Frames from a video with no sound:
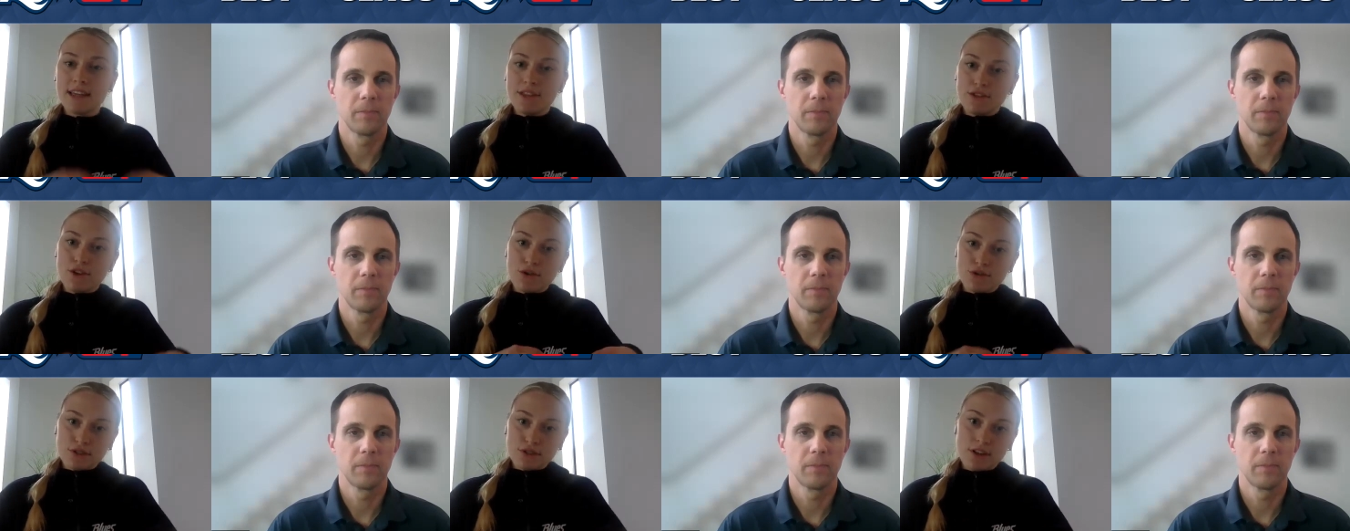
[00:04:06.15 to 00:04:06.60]

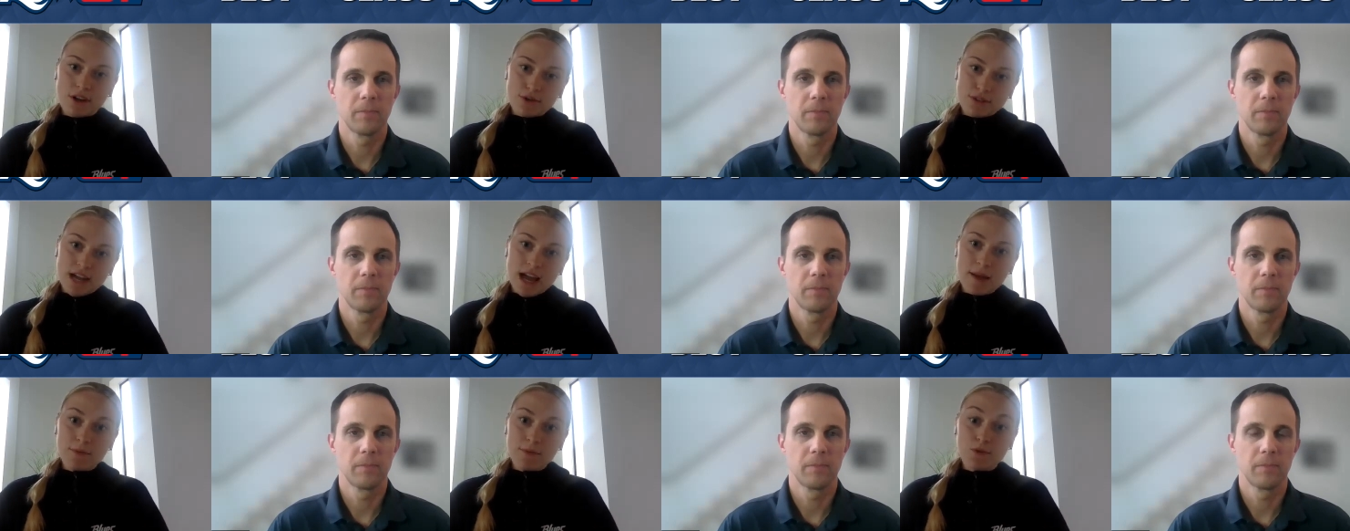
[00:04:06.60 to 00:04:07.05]
Speaker 1: in those slow
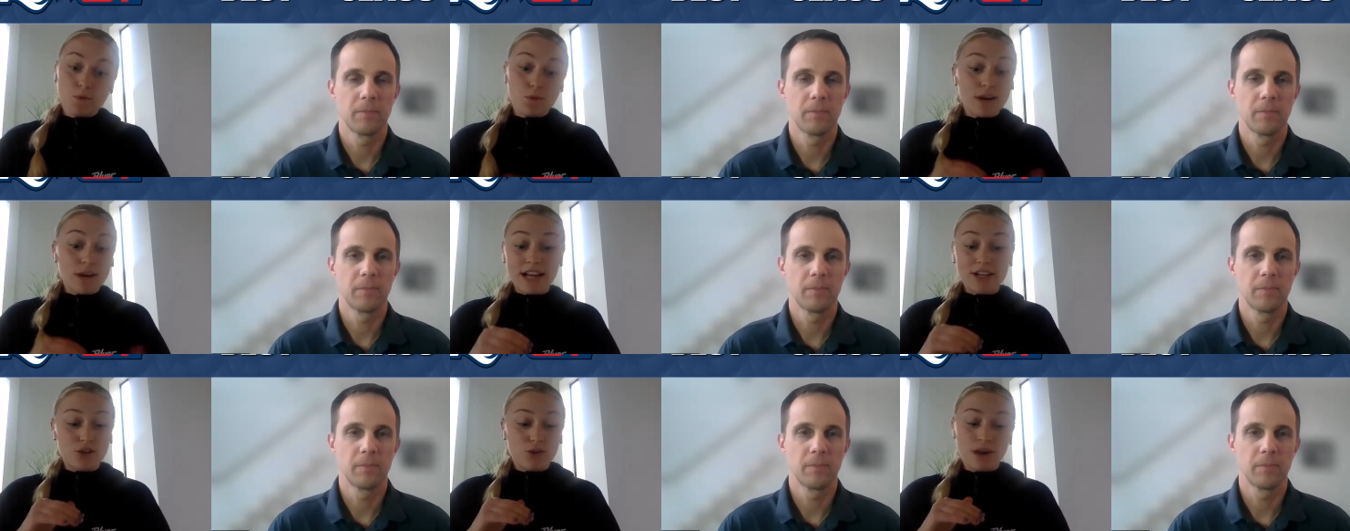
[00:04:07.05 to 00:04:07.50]
times
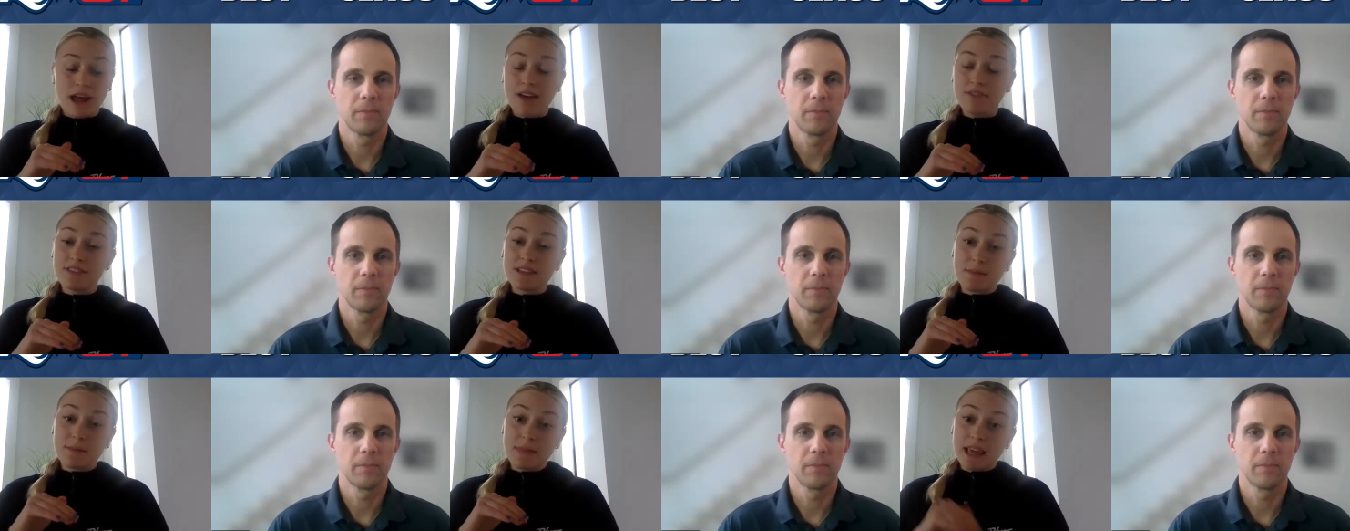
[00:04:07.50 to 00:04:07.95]
when I don't
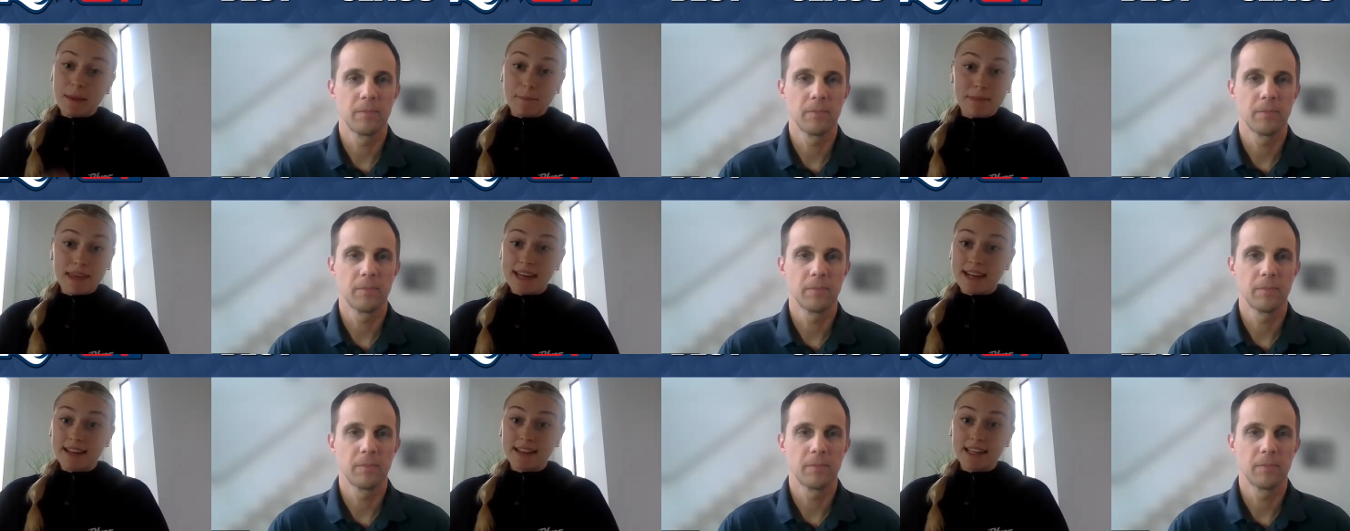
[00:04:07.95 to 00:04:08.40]
have something
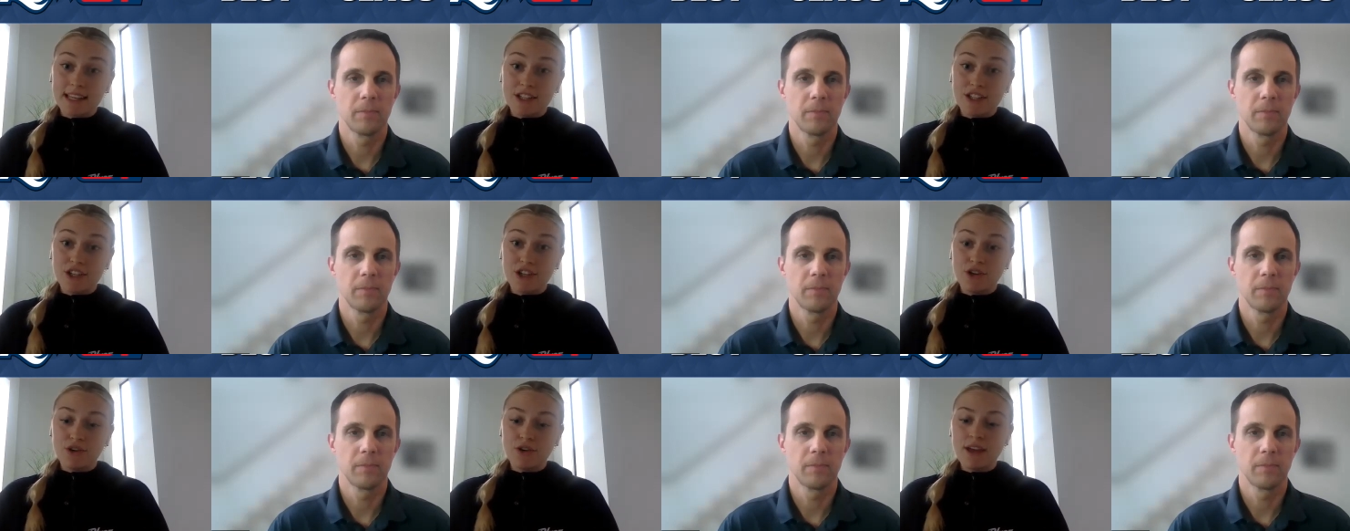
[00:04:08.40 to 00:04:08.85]
immediately
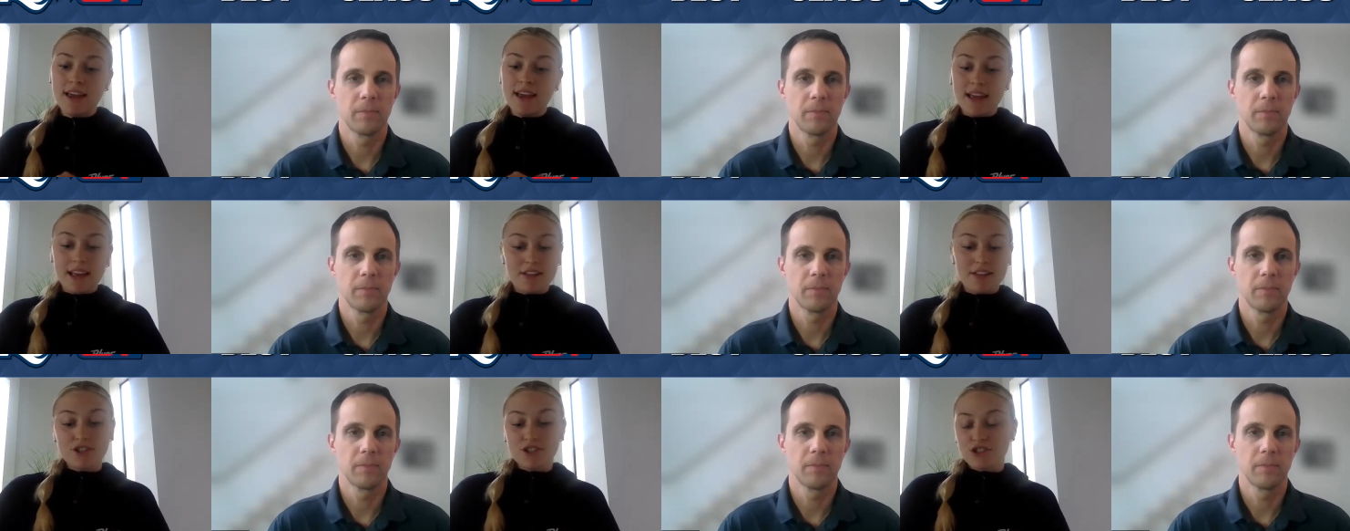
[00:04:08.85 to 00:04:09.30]
due,
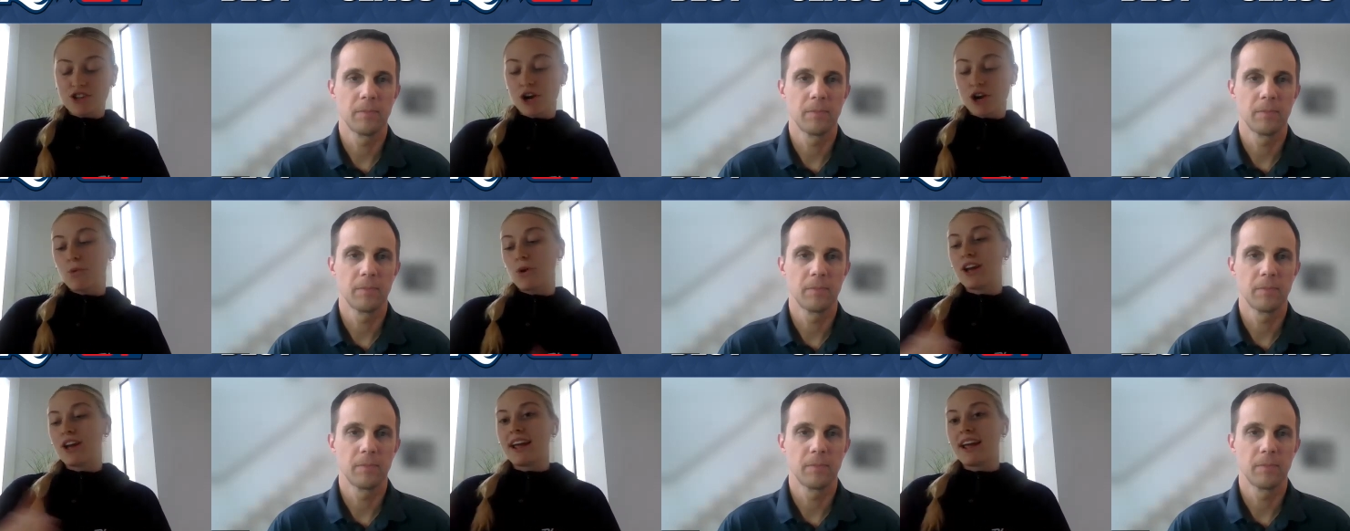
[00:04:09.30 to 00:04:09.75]
it's start